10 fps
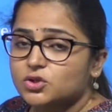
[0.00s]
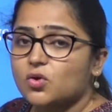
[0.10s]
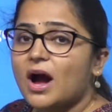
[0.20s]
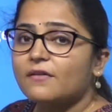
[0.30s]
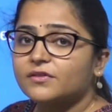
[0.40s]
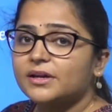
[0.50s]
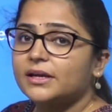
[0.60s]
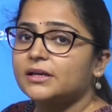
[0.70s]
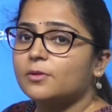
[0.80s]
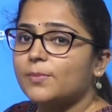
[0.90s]
So after
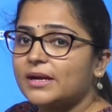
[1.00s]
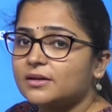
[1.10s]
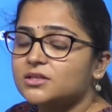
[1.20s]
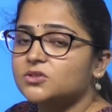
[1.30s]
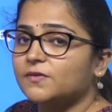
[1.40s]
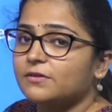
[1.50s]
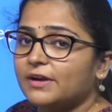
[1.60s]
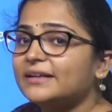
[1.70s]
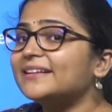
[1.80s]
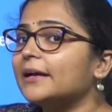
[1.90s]
independence, we
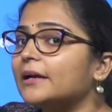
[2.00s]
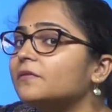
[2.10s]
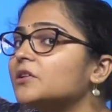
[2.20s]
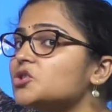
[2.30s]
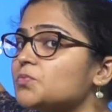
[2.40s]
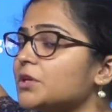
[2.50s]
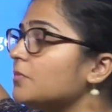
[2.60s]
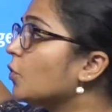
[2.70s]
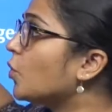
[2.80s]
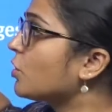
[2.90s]
went ahead with
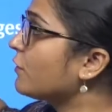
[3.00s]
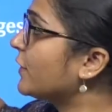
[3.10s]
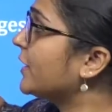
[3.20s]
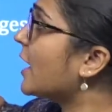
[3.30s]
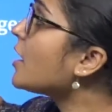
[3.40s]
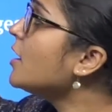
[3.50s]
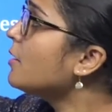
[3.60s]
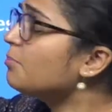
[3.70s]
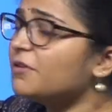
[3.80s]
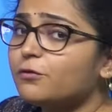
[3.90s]
Supreme Court of India.
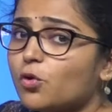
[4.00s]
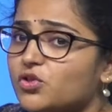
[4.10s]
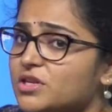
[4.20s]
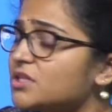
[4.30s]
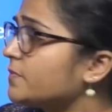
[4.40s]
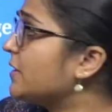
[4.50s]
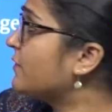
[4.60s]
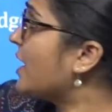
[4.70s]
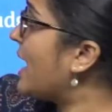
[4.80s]
Before this, we were